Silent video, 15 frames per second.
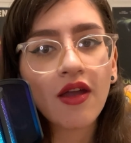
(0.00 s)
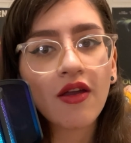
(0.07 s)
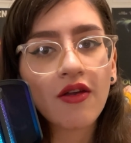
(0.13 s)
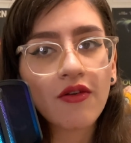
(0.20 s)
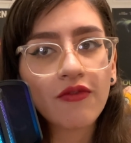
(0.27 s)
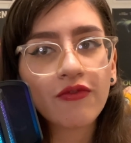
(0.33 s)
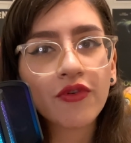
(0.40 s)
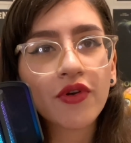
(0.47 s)

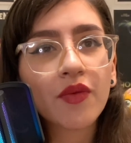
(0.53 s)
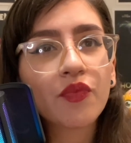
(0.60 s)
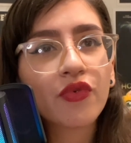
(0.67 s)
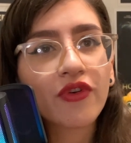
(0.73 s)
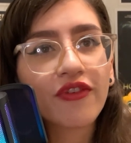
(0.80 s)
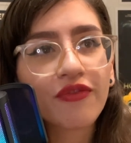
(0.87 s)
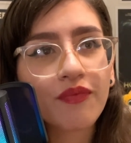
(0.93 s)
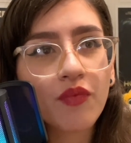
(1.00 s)
for a
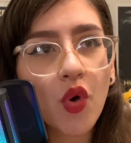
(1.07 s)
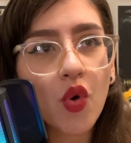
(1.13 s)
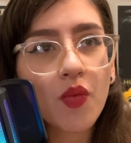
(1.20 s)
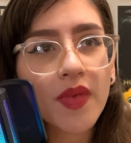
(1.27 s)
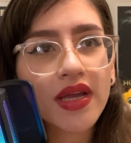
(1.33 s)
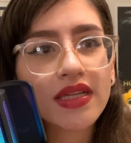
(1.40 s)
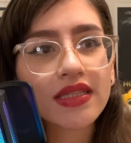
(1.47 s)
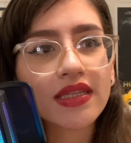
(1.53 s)
brief
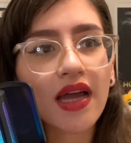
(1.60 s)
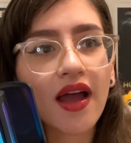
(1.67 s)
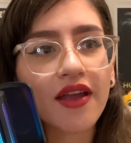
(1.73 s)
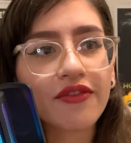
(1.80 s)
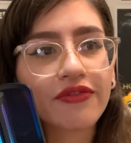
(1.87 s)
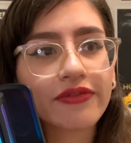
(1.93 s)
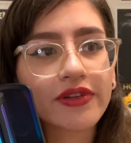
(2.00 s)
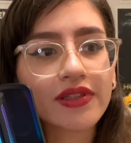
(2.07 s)
moment,
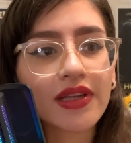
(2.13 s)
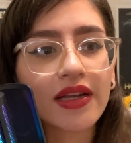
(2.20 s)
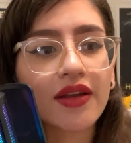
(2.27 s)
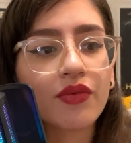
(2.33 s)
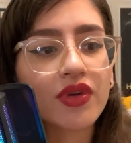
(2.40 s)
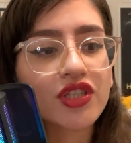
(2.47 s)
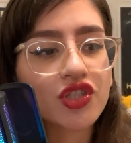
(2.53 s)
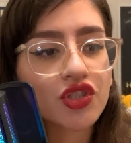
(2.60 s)
I feel that
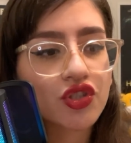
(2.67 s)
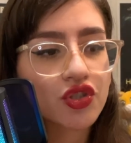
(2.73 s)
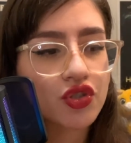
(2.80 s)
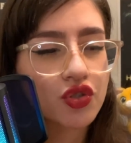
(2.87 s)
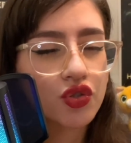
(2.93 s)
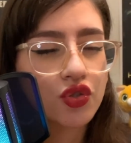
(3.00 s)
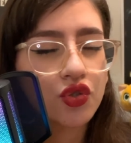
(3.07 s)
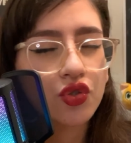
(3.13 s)
it was
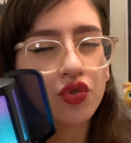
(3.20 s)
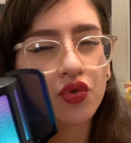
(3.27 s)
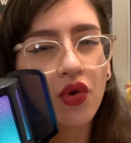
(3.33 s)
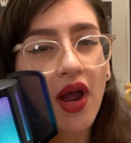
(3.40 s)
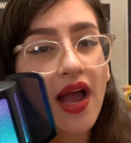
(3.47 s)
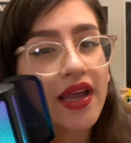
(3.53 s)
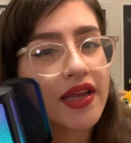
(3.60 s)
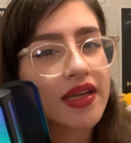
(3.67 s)

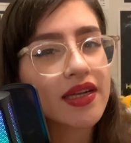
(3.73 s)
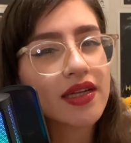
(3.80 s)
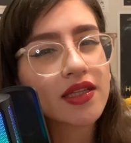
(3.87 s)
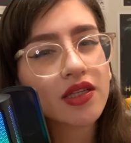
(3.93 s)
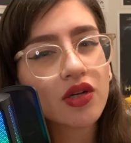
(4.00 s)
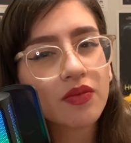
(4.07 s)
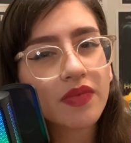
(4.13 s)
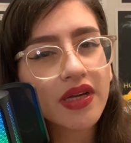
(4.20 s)
dragging a
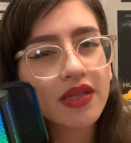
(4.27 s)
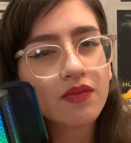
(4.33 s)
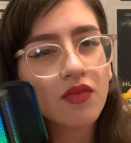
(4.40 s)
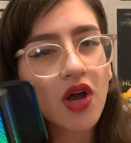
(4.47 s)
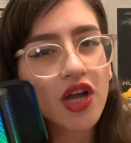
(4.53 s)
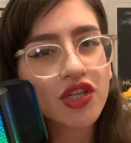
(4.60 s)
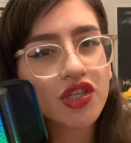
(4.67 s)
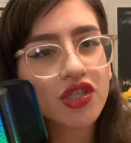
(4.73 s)
little bit
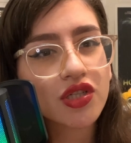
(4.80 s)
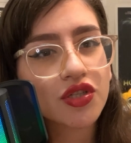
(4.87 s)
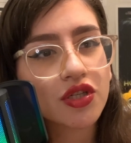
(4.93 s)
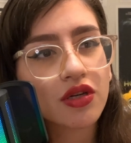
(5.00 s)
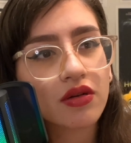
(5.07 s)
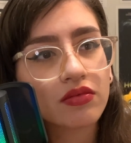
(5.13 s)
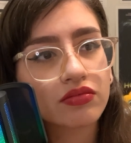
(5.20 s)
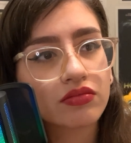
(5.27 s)

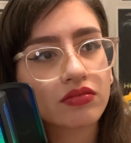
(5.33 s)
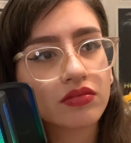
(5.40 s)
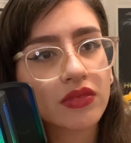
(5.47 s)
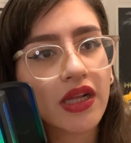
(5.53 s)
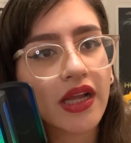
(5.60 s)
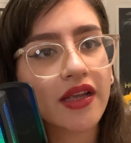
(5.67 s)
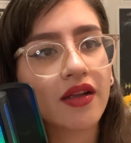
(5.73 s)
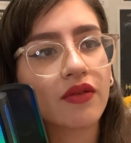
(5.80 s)
much,
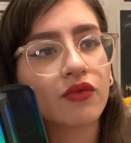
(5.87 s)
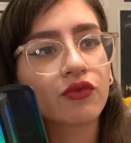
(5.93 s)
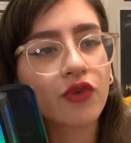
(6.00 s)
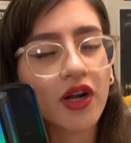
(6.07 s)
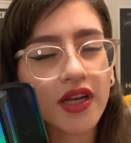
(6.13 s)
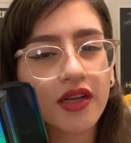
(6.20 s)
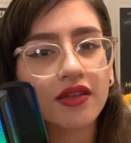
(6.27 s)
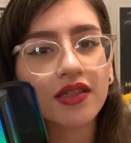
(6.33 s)
like
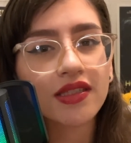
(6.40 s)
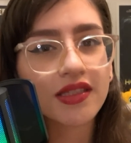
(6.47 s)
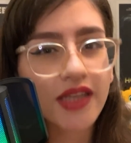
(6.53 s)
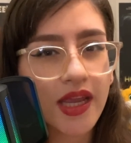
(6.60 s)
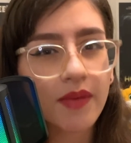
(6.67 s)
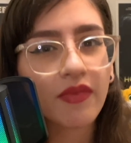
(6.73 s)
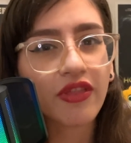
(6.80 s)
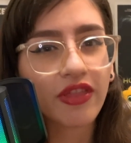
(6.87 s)
running on the
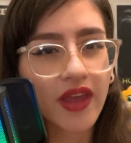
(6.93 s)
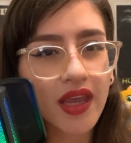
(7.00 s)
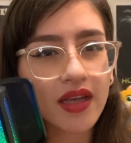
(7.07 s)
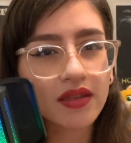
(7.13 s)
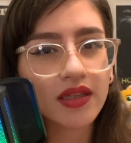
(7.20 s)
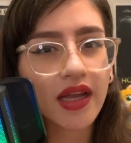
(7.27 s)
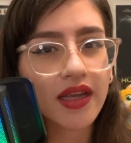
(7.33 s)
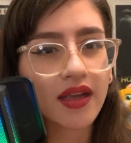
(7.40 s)
same
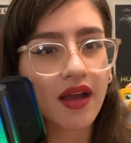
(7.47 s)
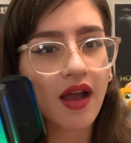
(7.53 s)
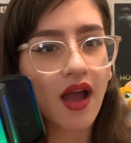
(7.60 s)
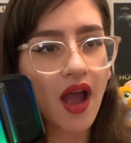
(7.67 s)
thing. Like,